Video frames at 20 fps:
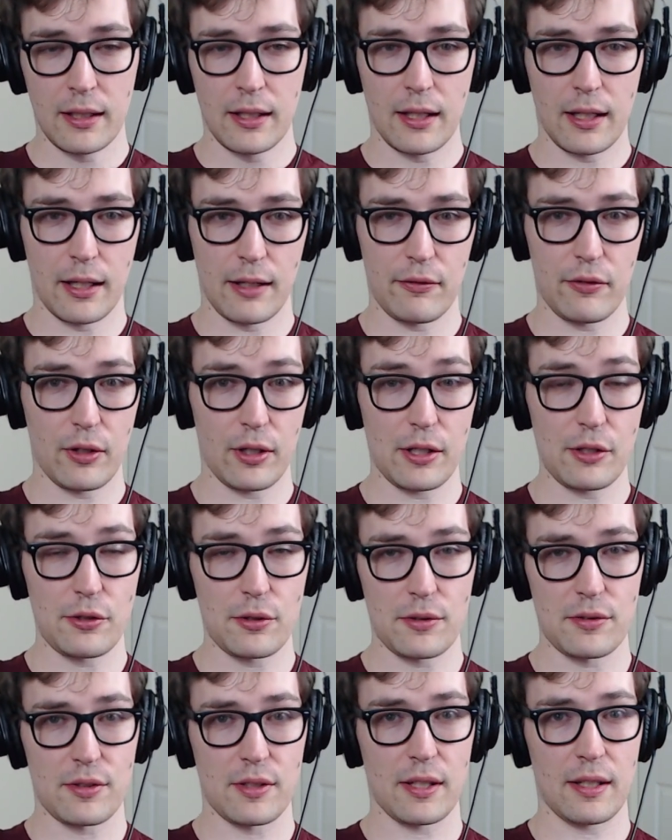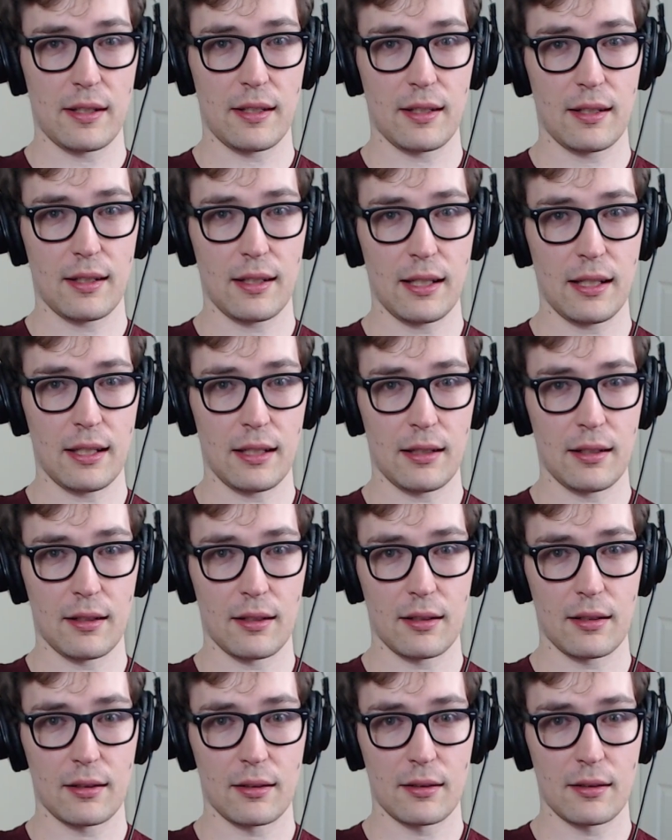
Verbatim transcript: Uh, if you're interested in